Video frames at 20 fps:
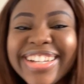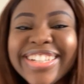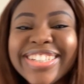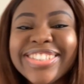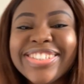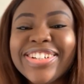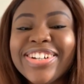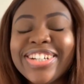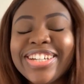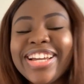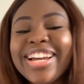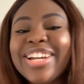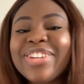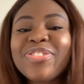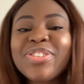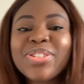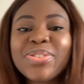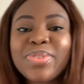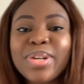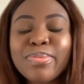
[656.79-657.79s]
So yeah, I don't
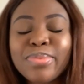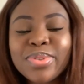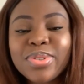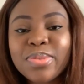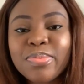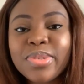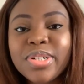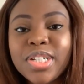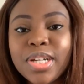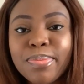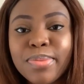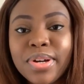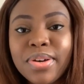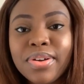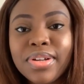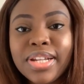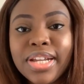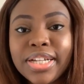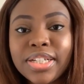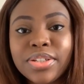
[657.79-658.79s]
want to ramble too much
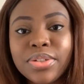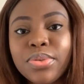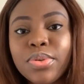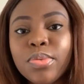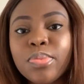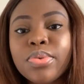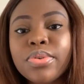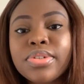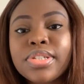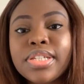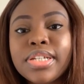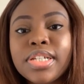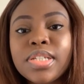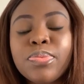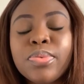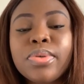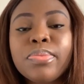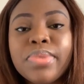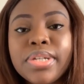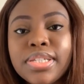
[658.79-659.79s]
about like the whole process,
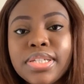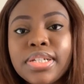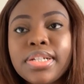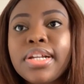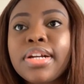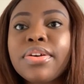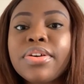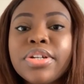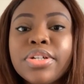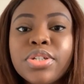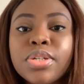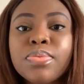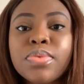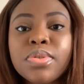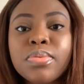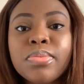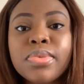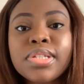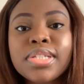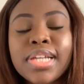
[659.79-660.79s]
but basically I got a job
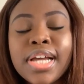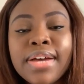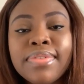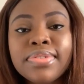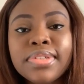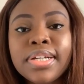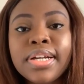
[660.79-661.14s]
2 months after.